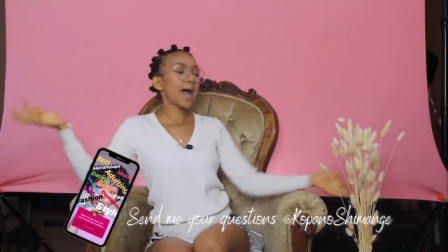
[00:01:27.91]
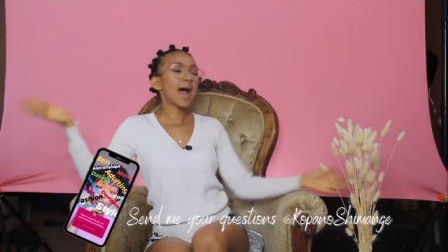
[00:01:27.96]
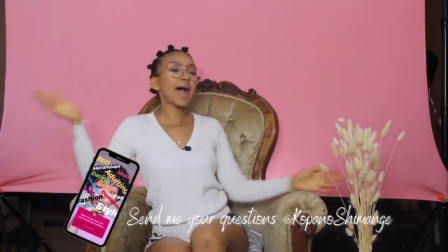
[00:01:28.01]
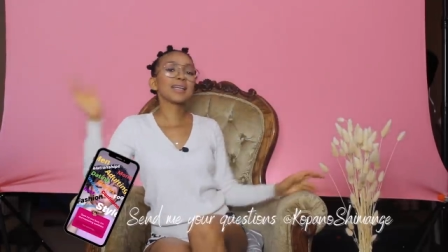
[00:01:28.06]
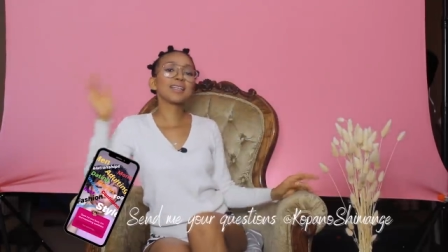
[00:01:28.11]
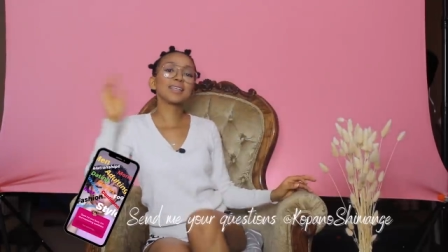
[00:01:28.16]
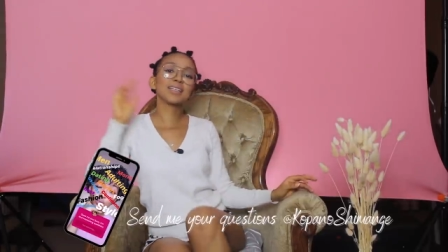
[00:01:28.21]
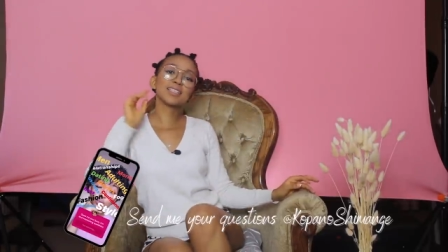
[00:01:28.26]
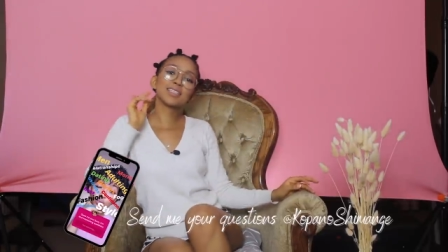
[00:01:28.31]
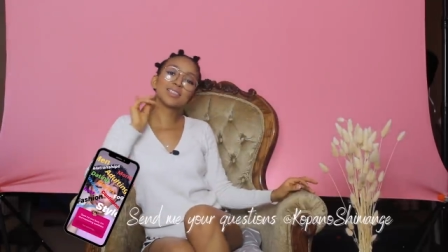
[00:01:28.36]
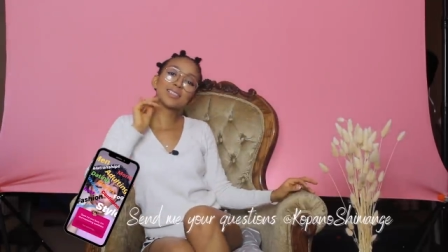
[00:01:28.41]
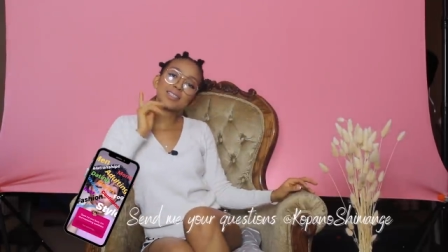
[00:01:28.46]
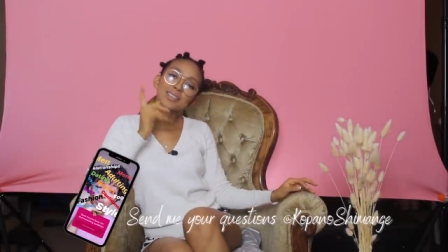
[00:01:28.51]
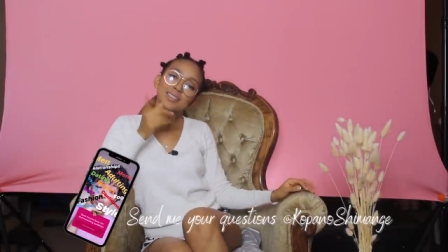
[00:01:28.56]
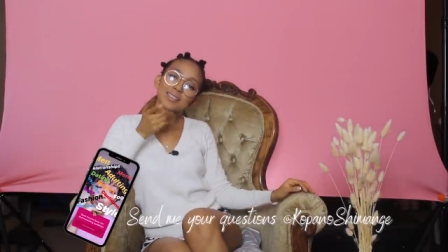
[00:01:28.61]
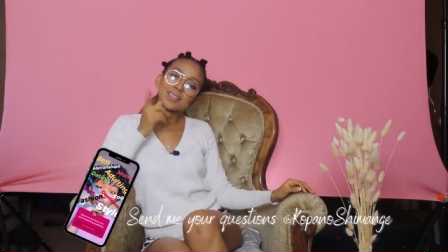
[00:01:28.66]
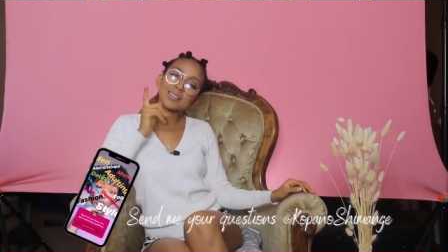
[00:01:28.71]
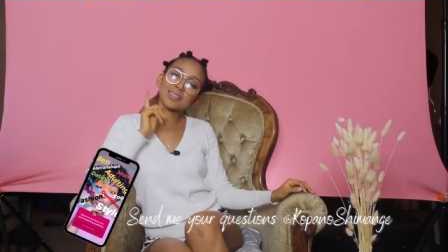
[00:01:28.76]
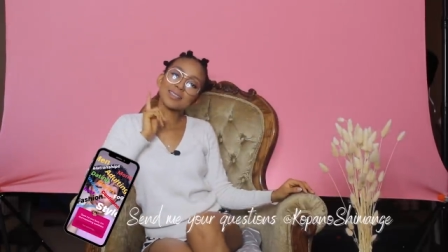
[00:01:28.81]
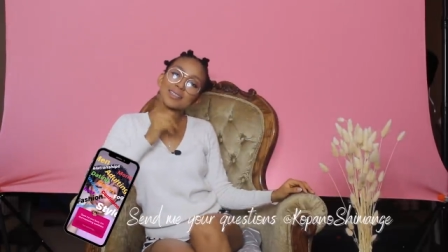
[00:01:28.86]
I needed to
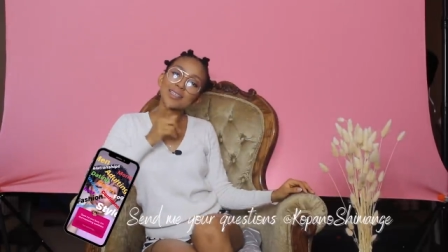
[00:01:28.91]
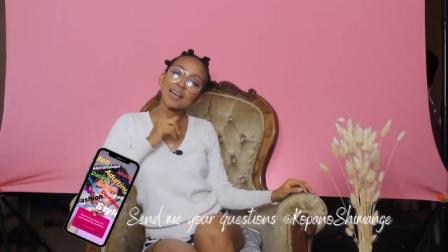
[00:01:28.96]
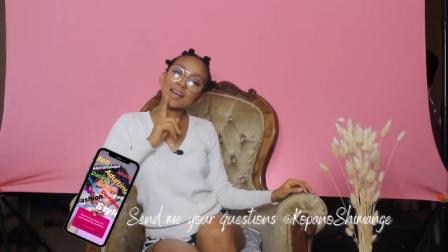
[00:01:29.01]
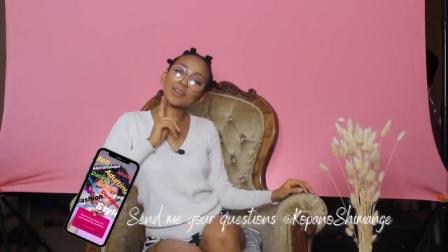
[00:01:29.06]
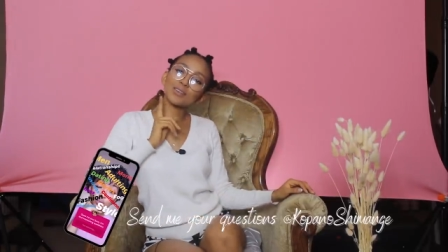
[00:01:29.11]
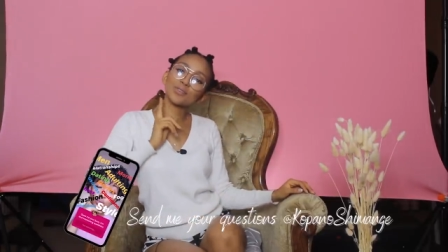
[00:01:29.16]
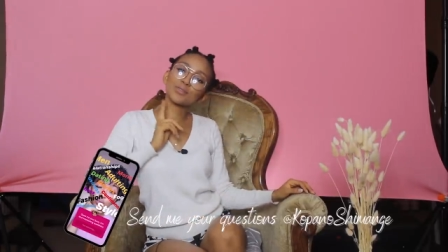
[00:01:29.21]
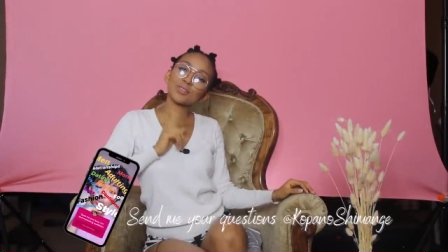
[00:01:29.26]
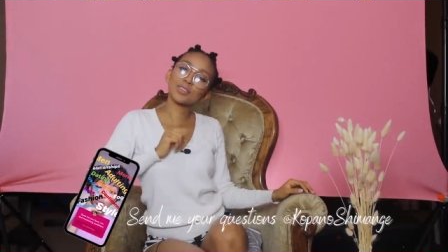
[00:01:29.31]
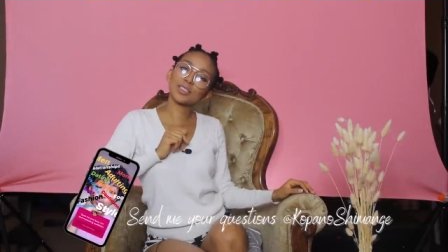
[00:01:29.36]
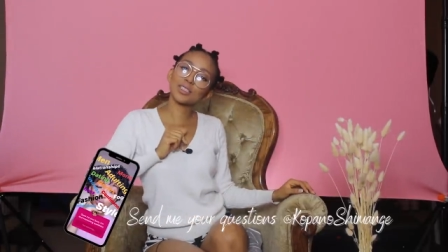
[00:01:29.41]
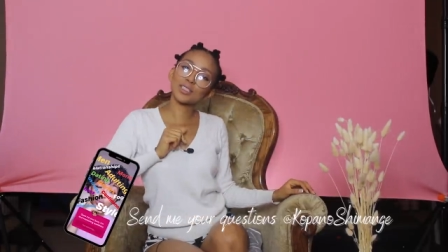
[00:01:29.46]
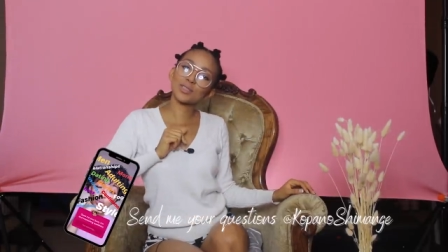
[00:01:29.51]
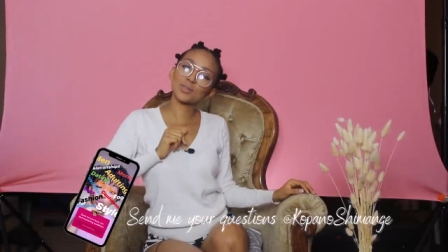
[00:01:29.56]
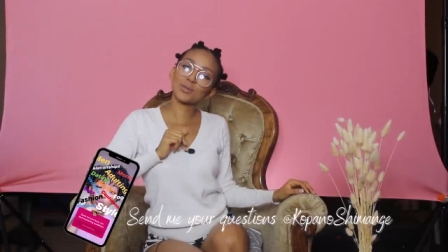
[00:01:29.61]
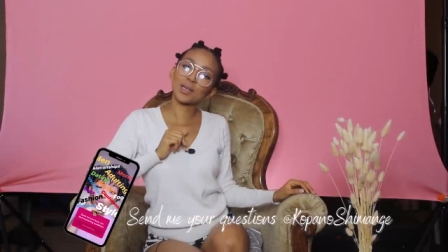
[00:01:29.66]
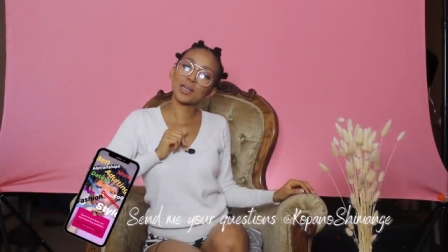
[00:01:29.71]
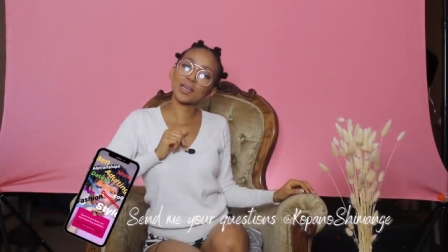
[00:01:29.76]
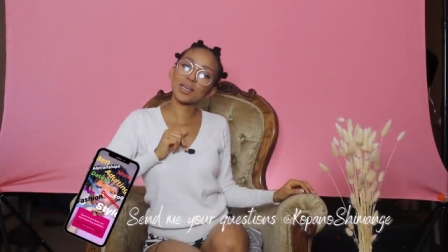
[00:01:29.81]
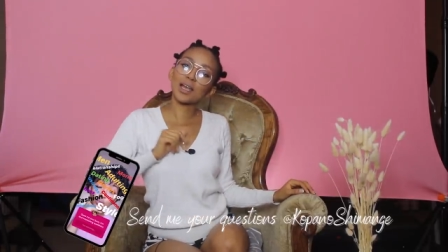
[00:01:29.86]
sit down for
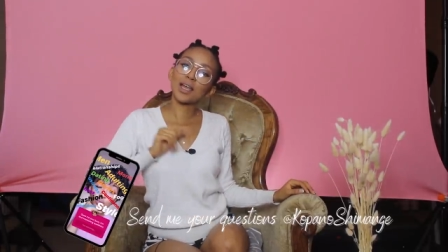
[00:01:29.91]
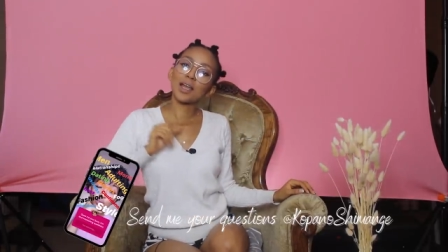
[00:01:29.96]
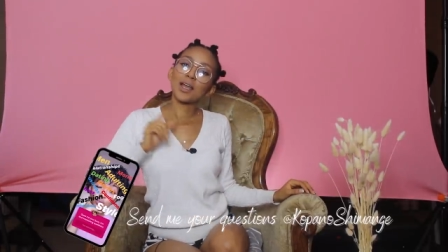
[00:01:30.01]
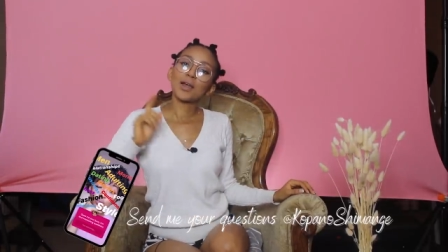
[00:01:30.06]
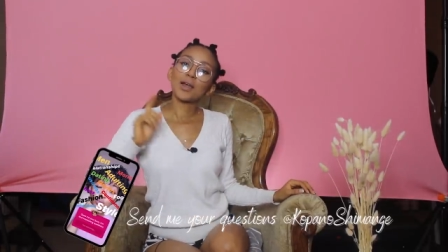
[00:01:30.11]
this one